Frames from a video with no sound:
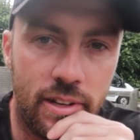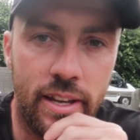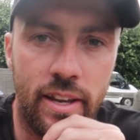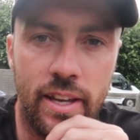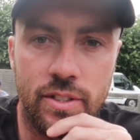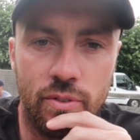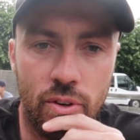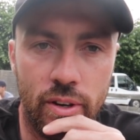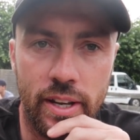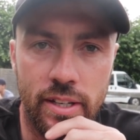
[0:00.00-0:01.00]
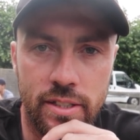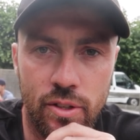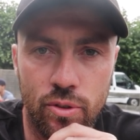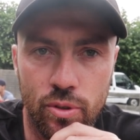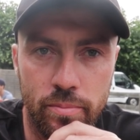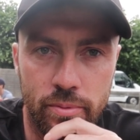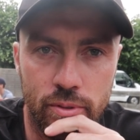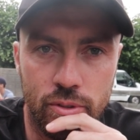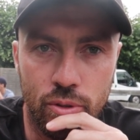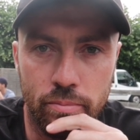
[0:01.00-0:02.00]
E is for easy group
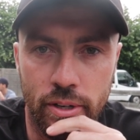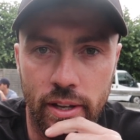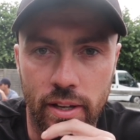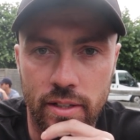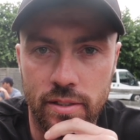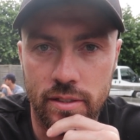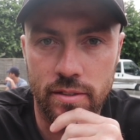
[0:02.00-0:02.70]
to predict.